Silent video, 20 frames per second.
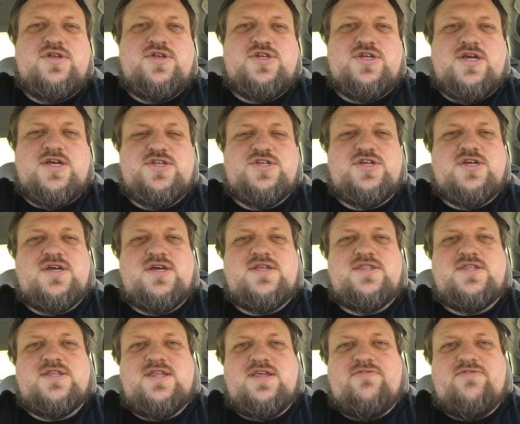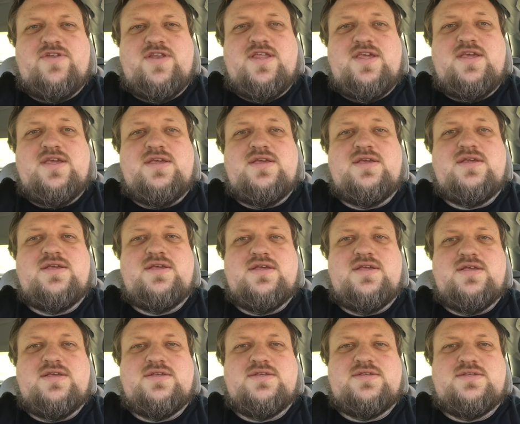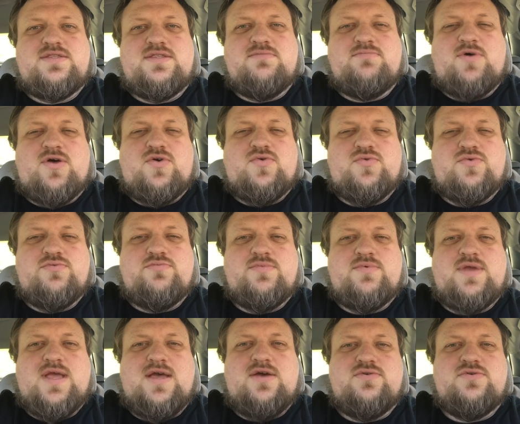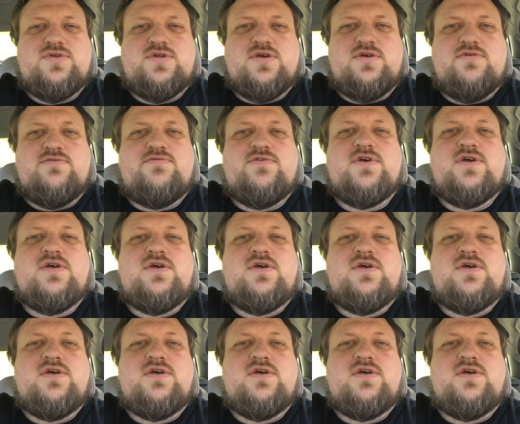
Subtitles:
Cha-Cha on the DVD is the ballroom count of